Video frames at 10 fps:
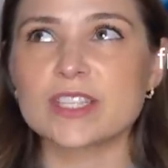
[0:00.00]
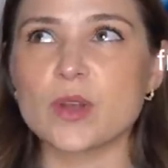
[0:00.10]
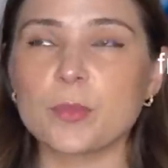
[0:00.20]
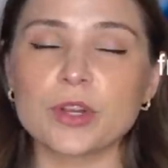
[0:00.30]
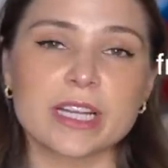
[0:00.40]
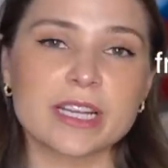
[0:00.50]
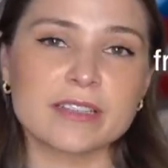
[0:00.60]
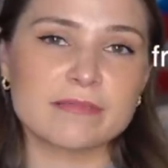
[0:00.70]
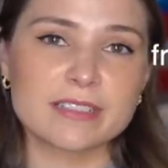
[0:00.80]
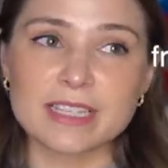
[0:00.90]
So I'm really
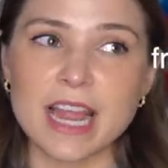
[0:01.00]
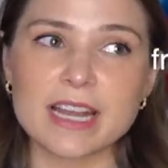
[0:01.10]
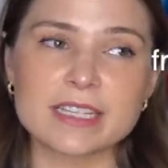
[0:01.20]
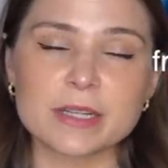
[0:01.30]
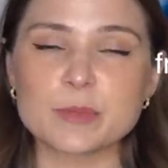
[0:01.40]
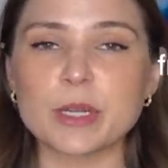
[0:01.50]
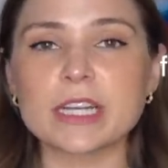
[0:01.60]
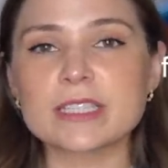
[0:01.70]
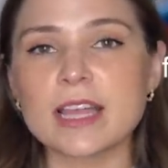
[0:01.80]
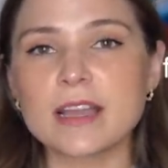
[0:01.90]
excited to
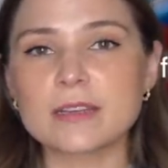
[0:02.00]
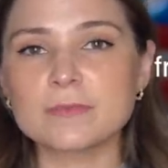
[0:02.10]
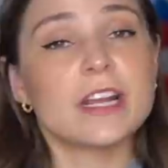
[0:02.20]
experience that.